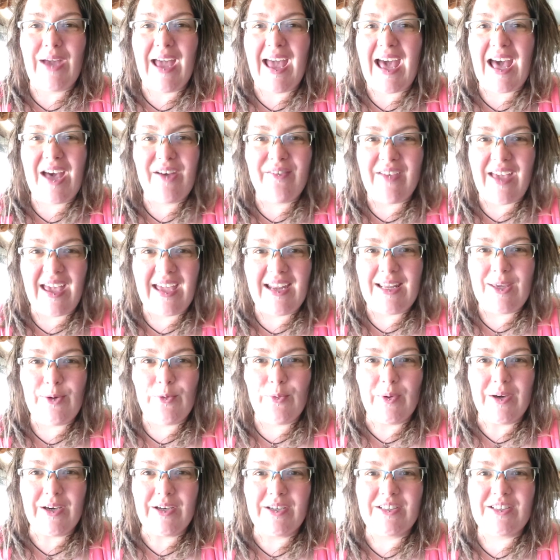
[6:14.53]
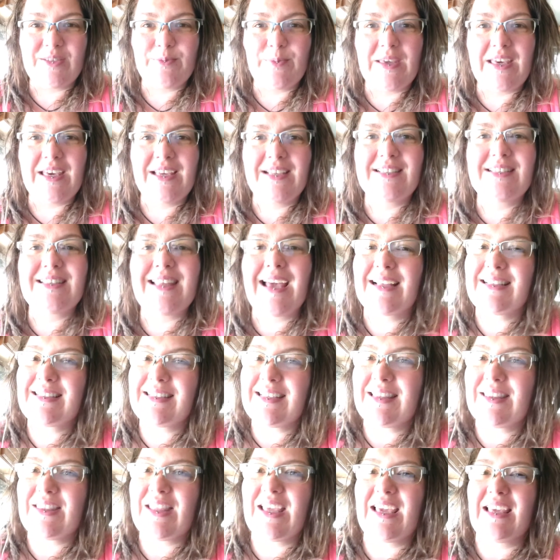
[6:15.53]
have any words because that's
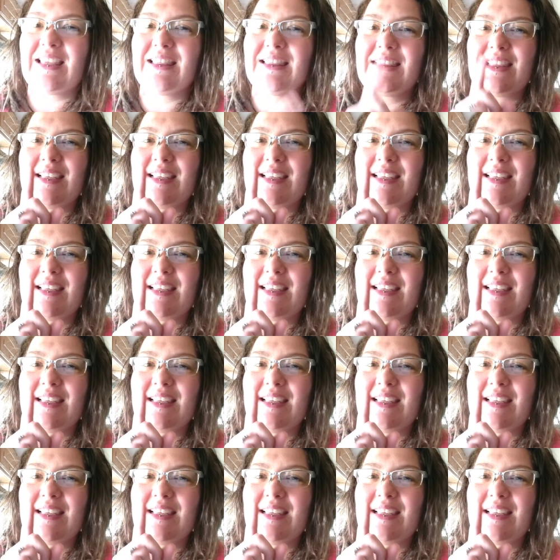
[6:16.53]
the thing.